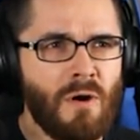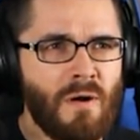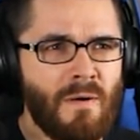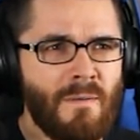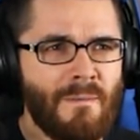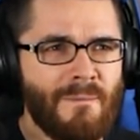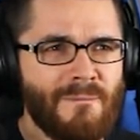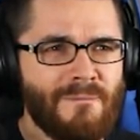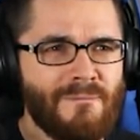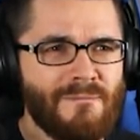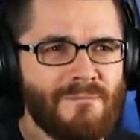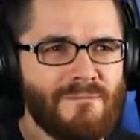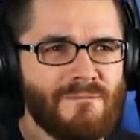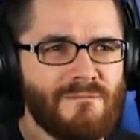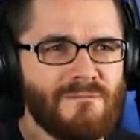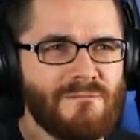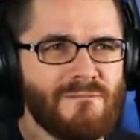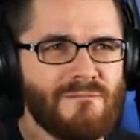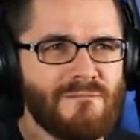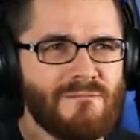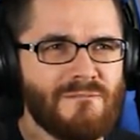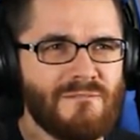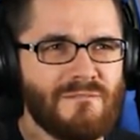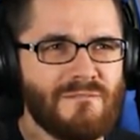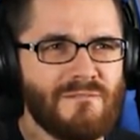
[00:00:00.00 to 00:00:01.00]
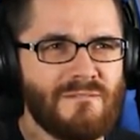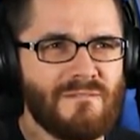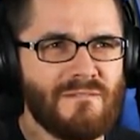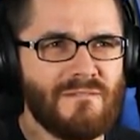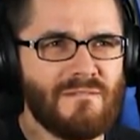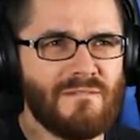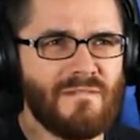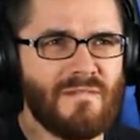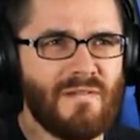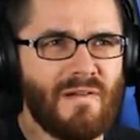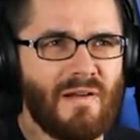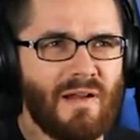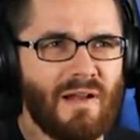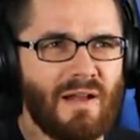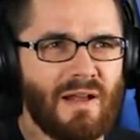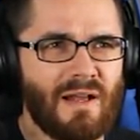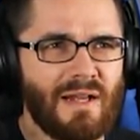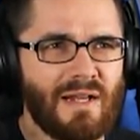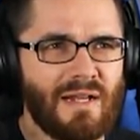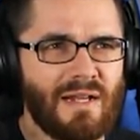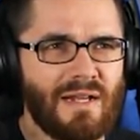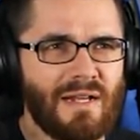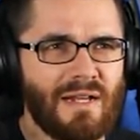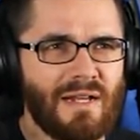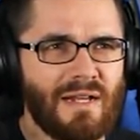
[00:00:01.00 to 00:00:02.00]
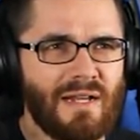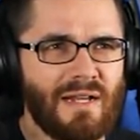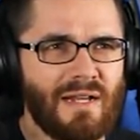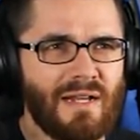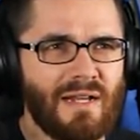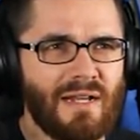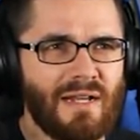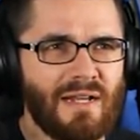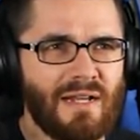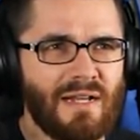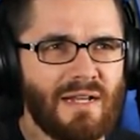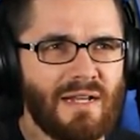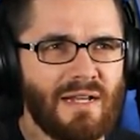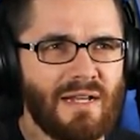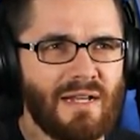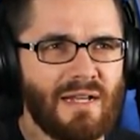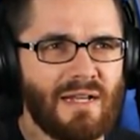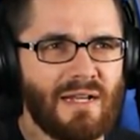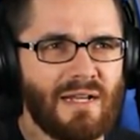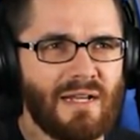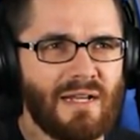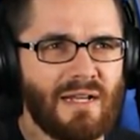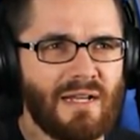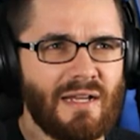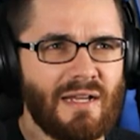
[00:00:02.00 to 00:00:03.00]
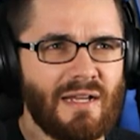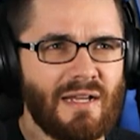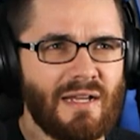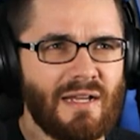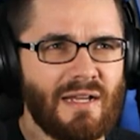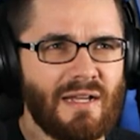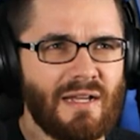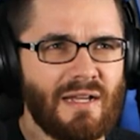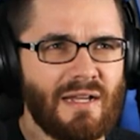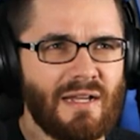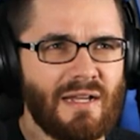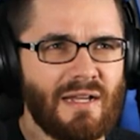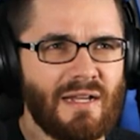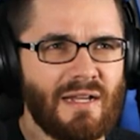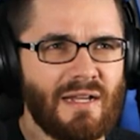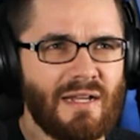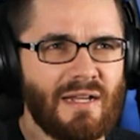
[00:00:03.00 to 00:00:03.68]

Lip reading: No one is speaking in this clip.